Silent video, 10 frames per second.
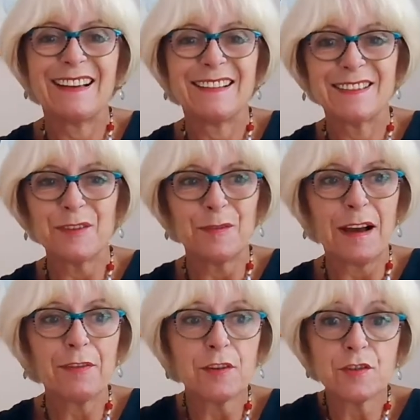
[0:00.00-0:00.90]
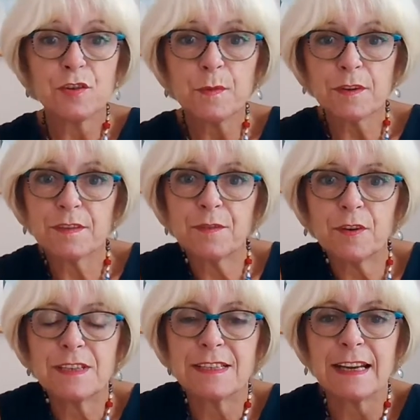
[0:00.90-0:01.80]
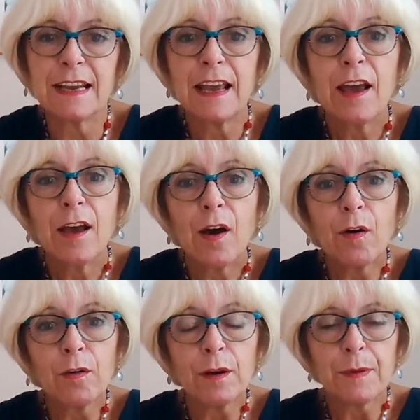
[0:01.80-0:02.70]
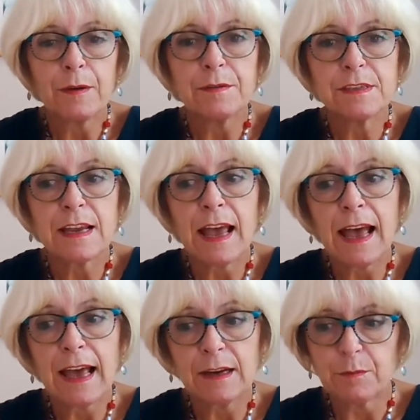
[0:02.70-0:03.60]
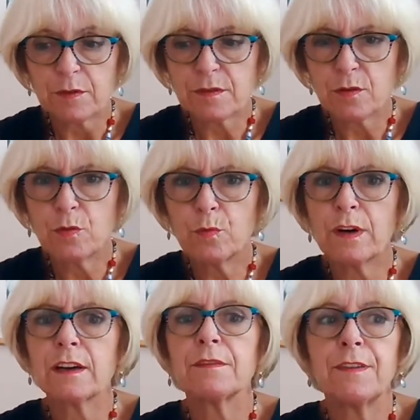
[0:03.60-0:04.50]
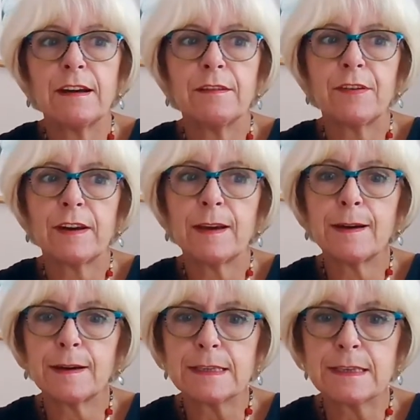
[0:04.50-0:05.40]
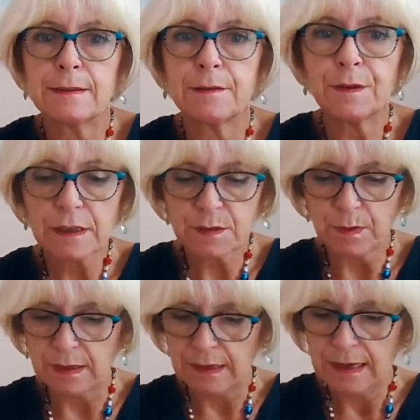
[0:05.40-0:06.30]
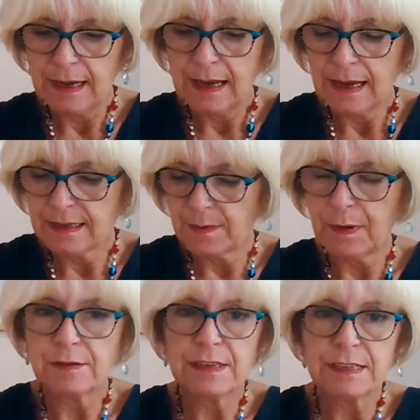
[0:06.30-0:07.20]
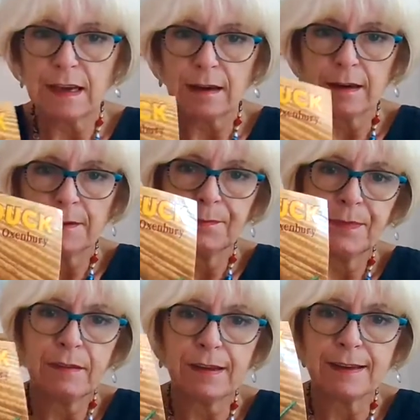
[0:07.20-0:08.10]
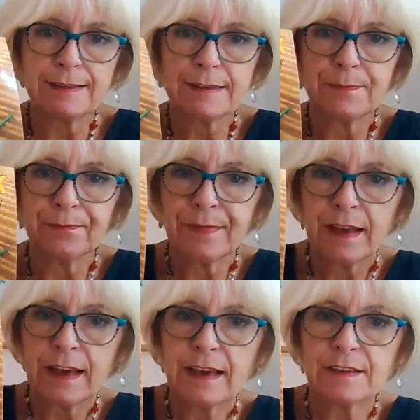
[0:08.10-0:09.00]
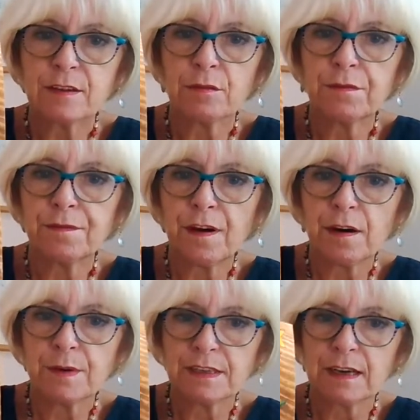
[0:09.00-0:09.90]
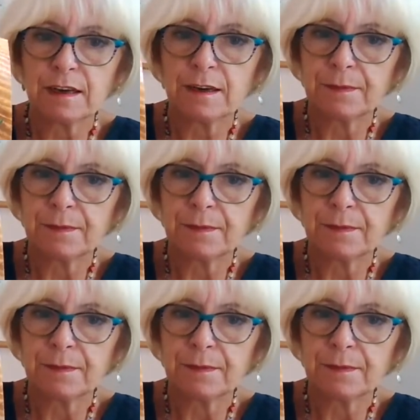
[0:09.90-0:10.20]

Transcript: So I've got 2 books for you today, all about animals who work very, very hard. The first one is about a duck. Here he is. He's called Farmer Duck.